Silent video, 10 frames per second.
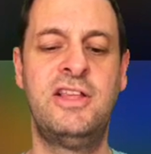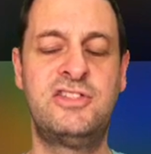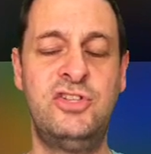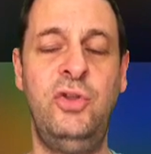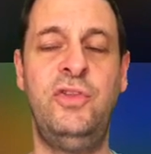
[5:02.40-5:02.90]

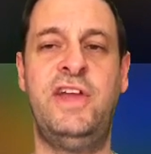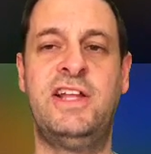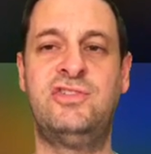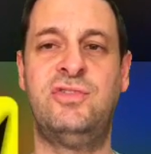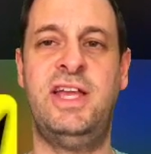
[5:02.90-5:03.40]
Saw the
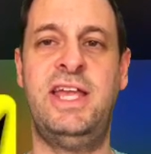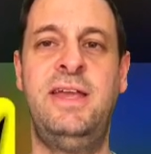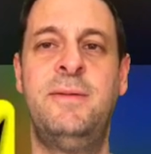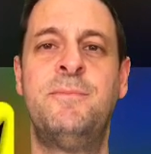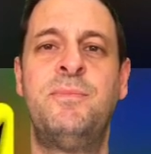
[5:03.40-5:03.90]

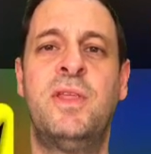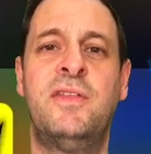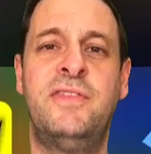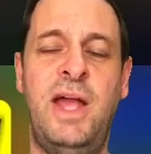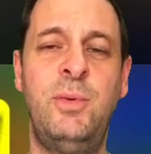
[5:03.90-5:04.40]
victory.
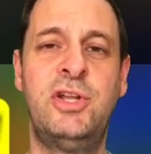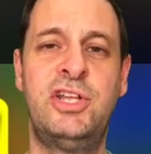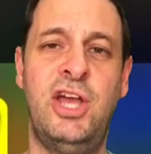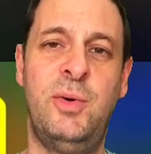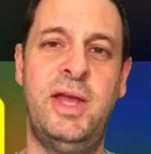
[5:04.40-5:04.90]
Now we're going to
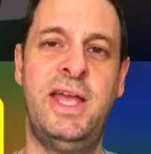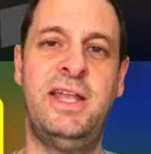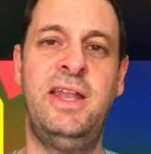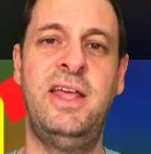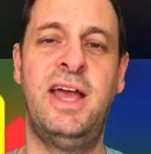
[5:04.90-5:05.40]
go
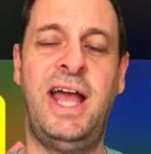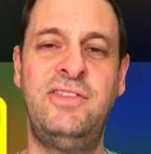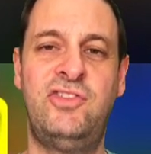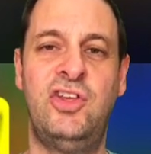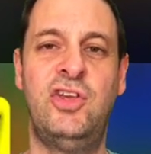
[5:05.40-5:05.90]
in
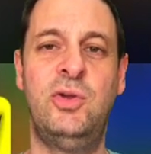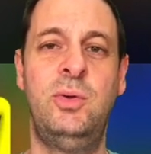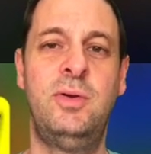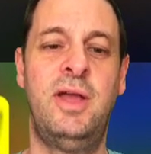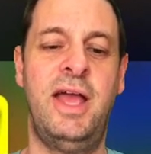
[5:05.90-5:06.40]
and do